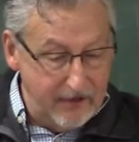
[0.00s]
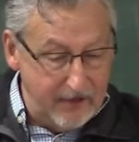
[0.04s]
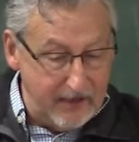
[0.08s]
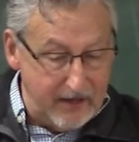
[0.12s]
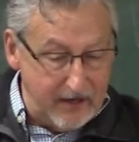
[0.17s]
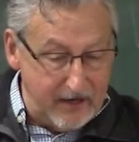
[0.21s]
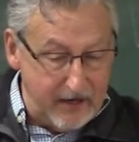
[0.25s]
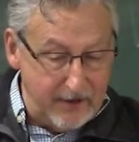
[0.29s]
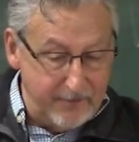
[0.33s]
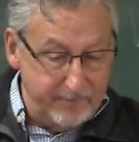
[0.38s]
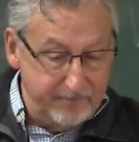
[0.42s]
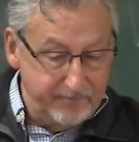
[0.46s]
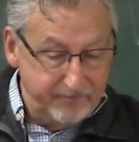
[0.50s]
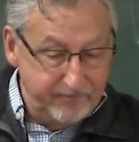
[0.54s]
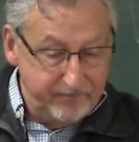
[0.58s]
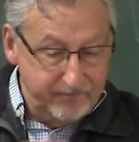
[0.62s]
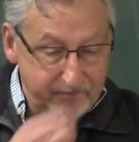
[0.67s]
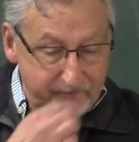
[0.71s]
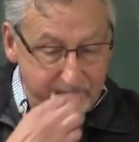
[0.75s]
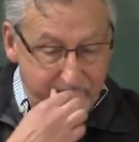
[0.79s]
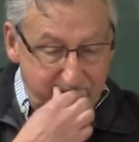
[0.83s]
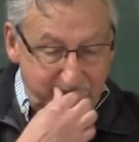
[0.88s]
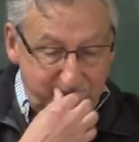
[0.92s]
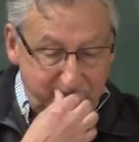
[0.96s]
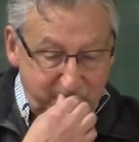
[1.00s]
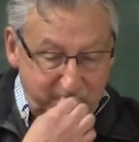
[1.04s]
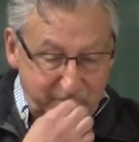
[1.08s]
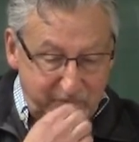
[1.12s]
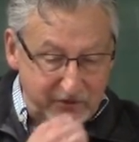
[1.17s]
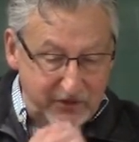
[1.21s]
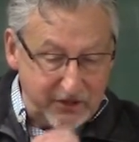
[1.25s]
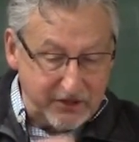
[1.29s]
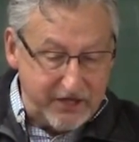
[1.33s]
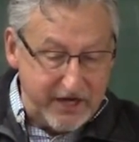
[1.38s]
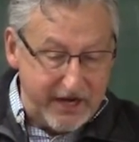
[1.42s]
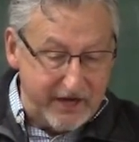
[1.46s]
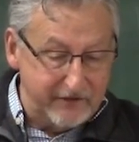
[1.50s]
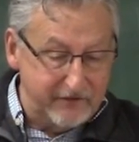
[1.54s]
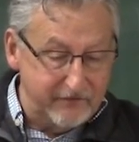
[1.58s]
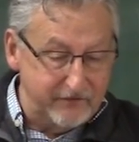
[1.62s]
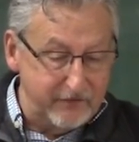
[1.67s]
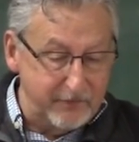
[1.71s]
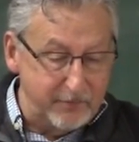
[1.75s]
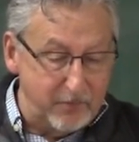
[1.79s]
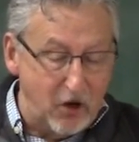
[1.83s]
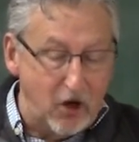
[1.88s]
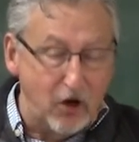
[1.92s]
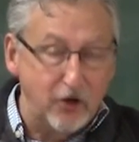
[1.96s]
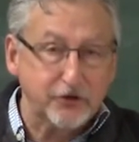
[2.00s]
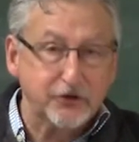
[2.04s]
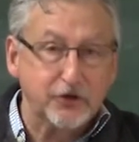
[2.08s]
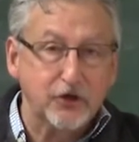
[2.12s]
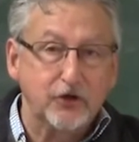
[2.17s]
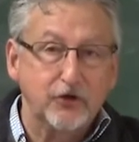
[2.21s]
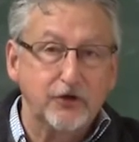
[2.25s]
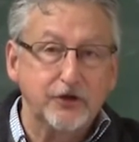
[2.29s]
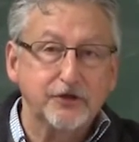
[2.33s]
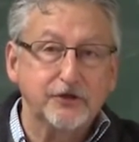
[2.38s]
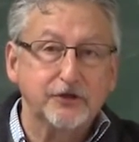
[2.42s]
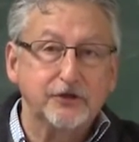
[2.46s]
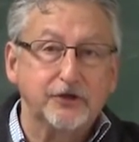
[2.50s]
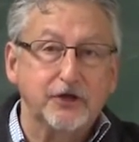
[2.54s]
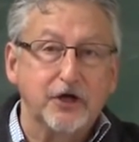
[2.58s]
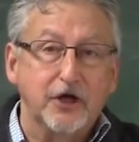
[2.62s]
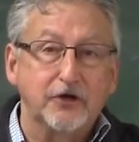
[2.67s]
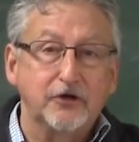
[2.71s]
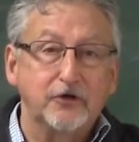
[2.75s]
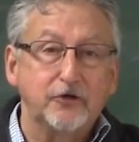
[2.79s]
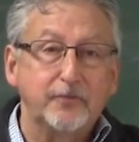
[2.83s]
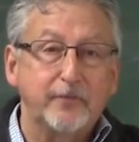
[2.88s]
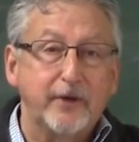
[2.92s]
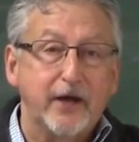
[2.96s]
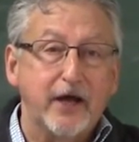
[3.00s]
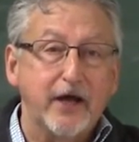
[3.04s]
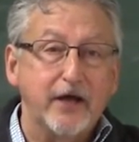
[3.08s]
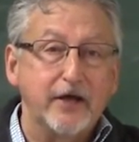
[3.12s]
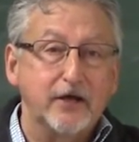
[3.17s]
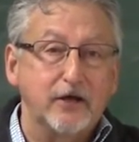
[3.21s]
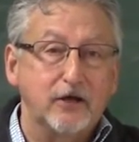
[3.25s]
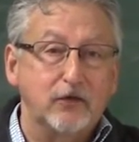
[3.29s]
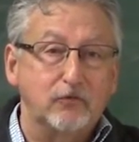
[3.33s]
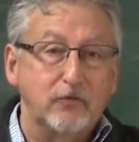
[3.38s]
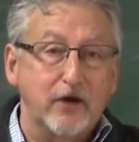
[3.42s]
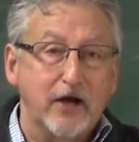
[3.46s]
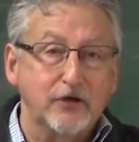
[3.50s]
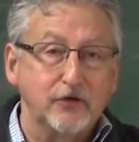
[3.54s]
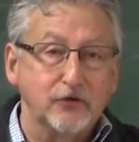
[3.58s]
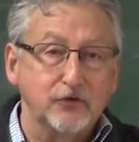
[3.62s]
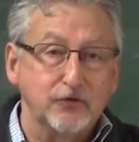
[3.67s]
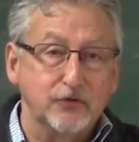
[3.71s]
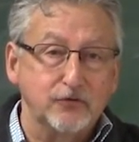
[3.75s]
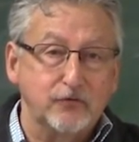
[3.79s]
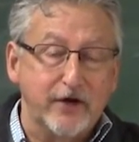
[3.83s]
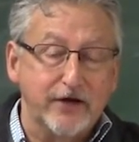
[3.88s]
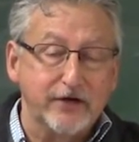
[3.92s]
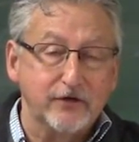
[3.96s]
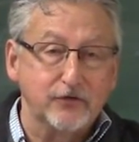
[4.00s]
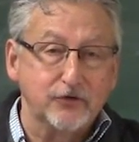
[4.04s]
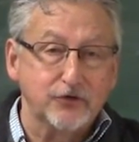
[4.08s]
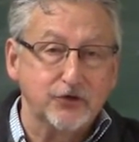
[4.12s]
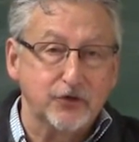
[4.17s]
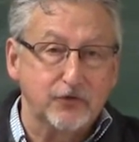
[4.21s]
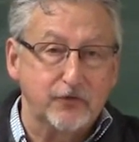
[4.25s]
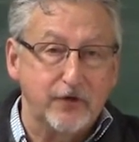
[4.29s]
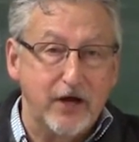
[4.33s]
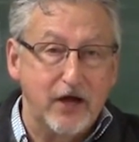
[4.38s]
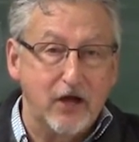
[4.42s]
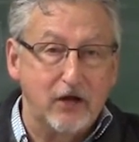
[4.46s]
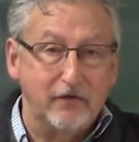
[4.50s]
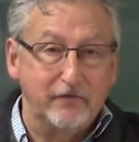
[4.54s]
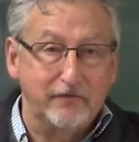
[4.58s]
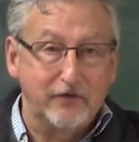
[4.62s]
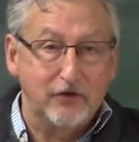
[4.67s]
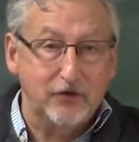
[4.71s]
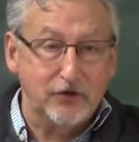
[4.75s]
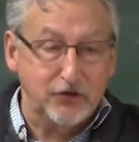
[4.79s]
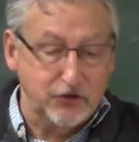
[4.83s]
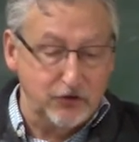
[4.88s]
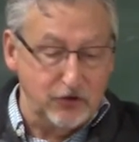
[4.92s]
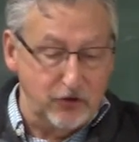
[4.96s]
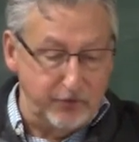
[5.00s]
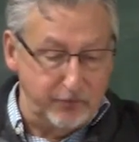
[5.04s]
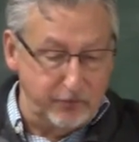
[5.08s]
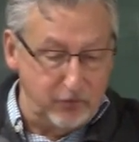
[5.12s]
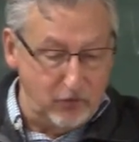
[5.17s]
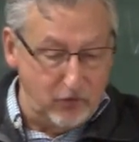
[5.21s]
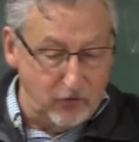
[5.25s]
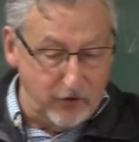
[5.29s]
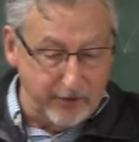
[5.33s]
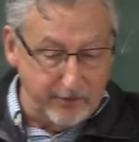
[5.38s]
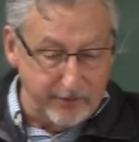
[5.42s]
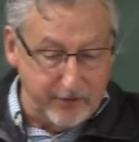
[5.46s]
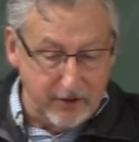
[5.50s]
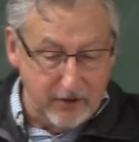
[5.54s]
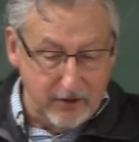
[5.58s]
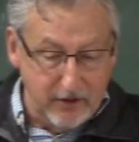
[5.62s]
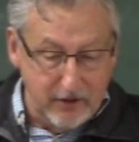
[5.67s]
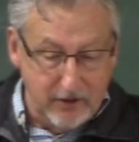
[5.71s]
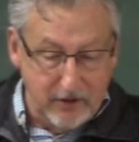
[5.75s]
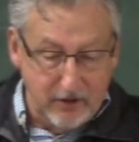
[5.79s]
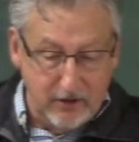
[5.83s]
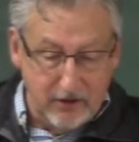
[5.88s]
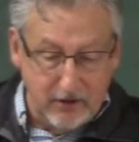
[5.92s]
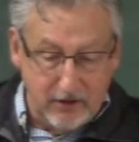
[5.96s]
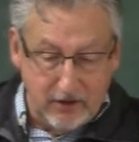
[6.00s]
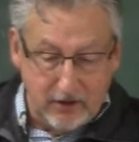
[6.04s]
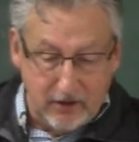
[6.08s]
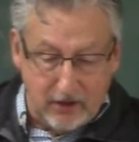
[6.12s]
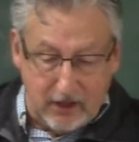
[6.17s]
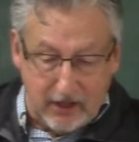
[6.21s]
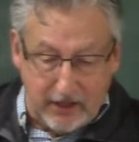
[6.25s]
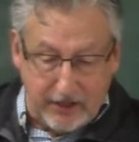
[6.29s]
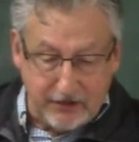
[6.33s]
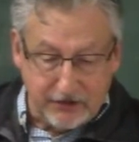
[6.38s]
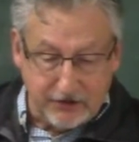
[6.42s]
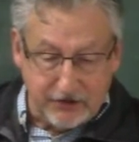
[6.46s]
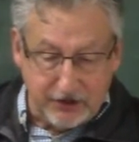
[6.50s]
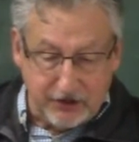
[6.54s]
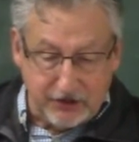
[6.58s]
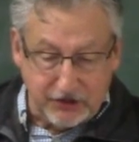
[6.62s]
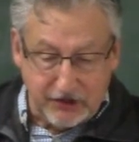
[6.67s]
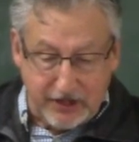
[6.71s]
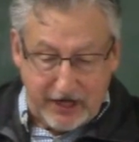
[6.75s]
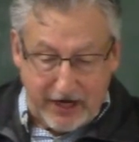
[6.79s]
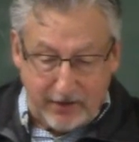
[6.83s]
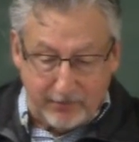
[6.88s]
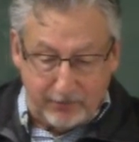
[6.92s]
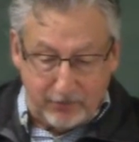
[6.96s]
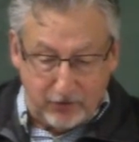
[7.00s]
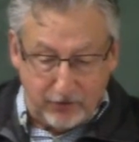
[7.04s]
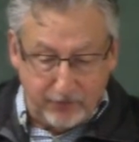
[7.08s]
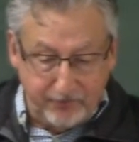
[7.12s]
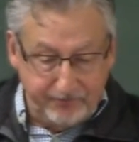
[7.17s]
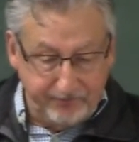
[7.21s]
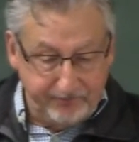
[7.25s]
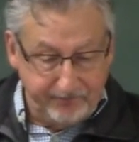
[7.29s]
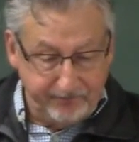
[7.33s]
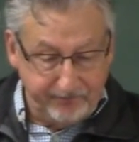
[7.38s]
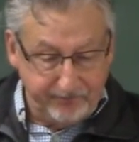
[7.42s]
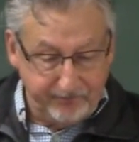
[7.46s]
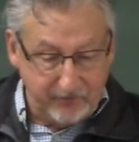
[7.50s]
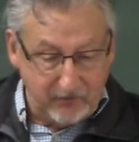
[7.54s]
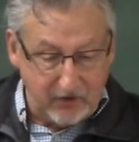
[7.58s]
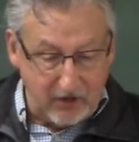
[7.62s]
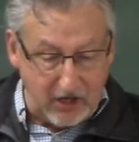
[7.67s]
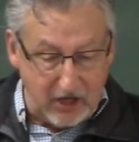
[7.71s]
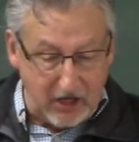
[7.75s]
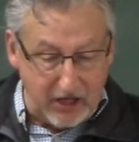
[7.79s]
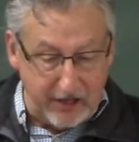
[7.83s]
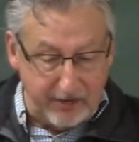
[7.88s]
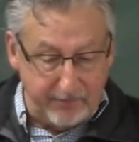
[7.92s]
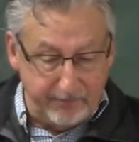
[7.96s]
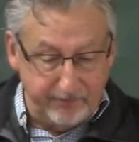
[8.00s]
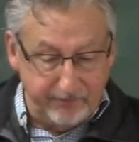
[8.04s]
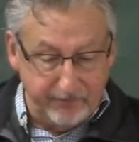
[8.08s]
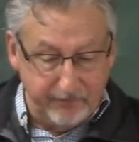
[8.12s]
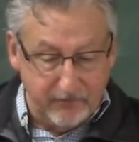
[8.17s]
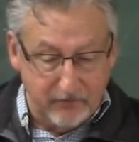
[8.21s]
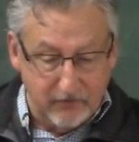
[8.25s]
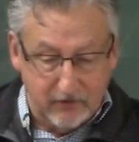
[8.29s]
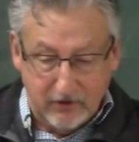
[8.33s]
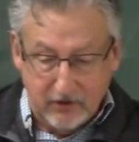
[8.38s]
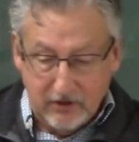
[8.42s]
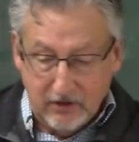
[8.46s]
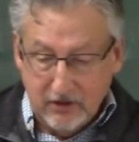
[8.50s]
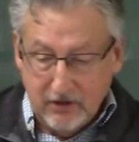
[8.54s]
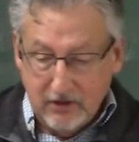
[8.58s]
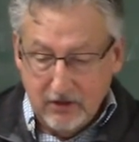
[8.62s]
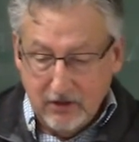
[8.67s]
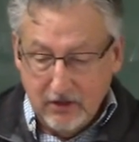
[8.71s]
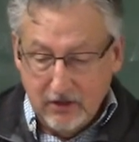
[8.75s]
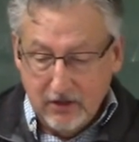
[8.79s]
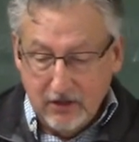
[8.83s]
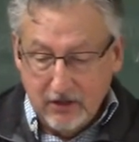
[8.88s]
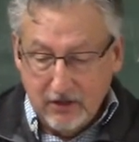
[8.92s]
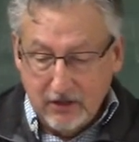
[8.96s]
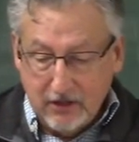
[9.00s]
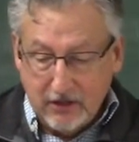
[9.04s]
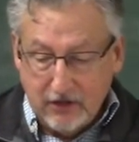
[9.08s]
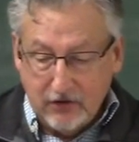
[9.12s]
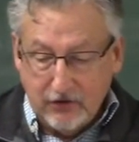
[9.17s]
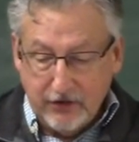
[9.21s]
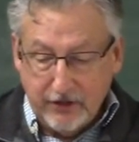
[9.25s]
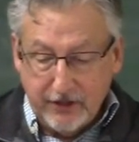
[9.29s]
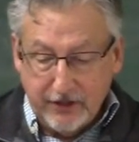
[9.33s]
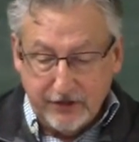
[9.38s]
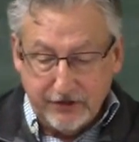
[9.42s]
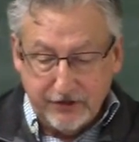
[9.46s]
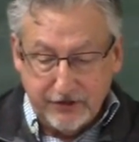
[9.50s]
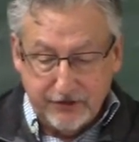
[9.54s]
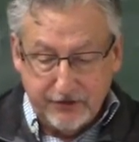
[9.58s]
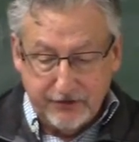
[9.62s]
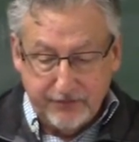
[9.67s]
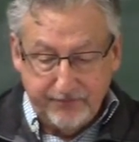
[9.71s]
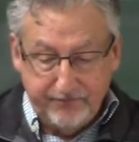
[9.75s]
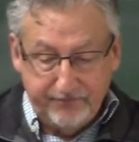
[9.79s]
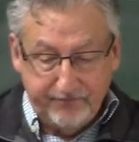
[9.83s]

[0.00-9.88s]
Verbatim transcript: Um, the Death of the Ball Turret Gunner by uh, Randall, Randall Girell, a very short poem, uh, is an example. Um, here it is.